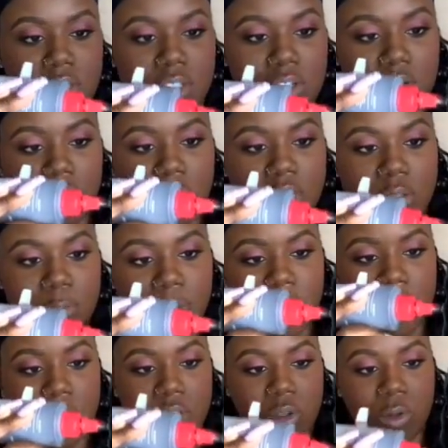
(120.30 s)

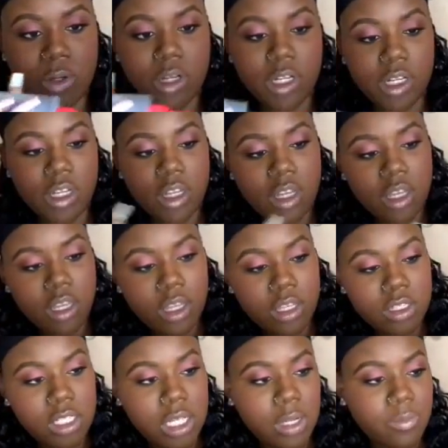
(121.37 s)
self-explanatory,
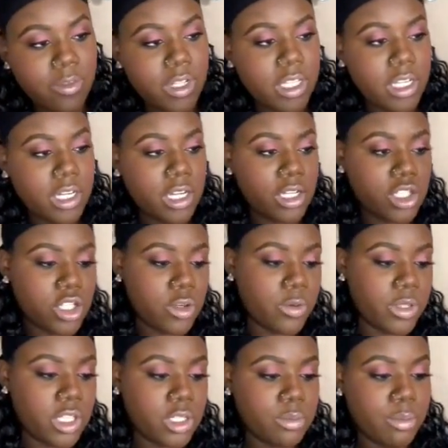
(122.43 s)
so I'm really not
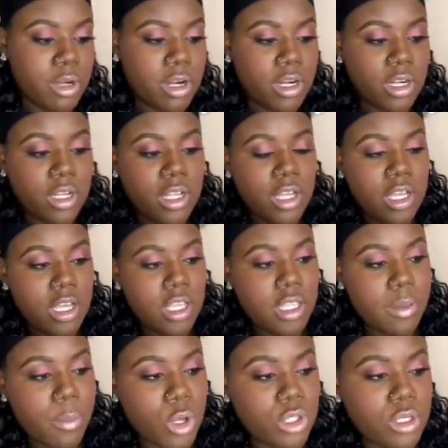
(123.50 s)
showing this part. The
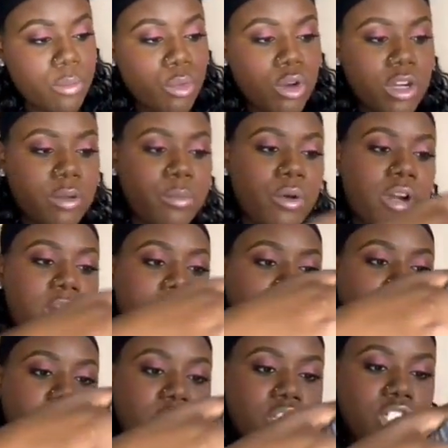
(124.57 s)
most important part I'm
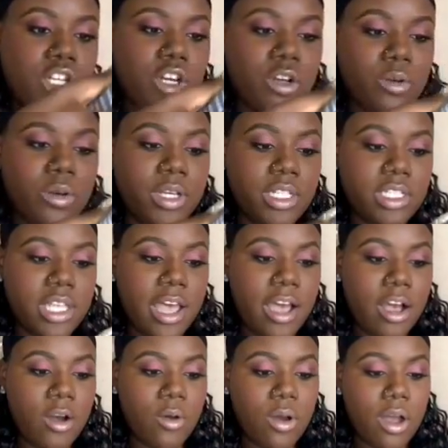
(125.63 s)
going to show is
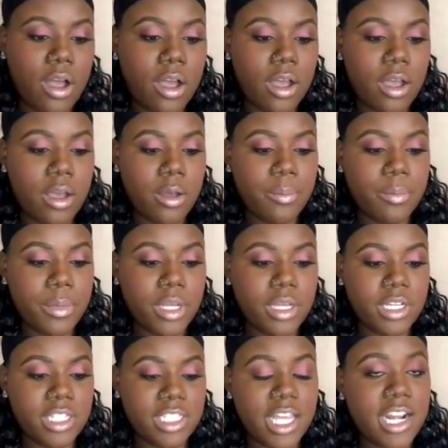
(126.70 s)
how,
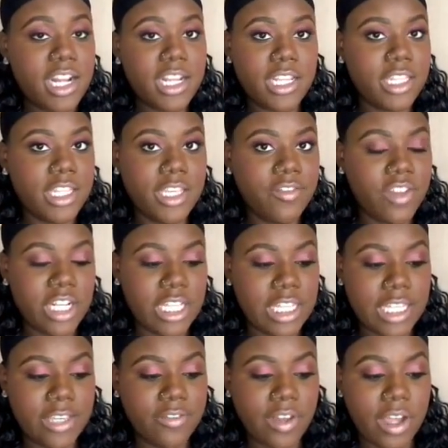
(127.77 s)
because I didn't leave any
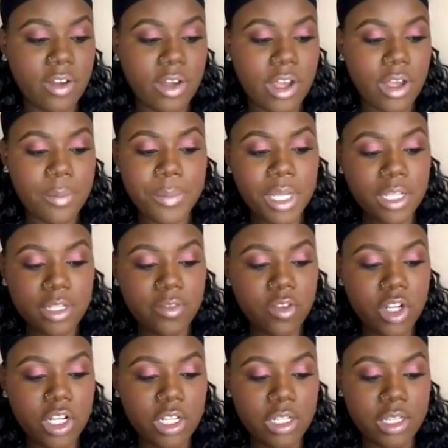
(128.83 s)
leave out. I'm not
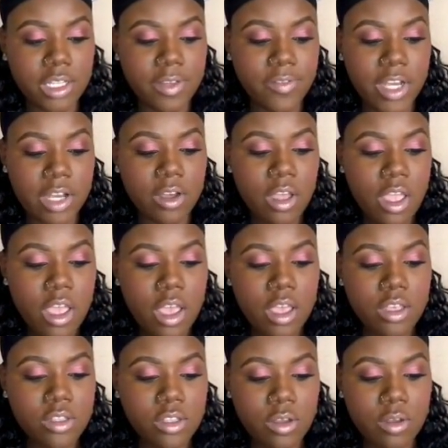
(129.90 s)
leaving any leave out.
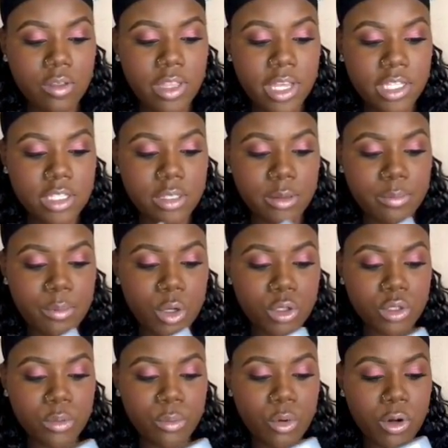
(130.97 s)
So that's the
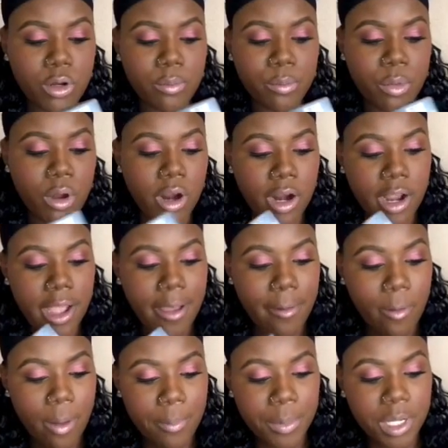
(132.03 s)
most important part, how
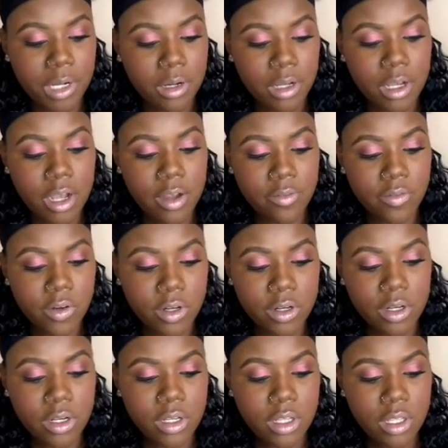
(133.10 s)
I'm going to cover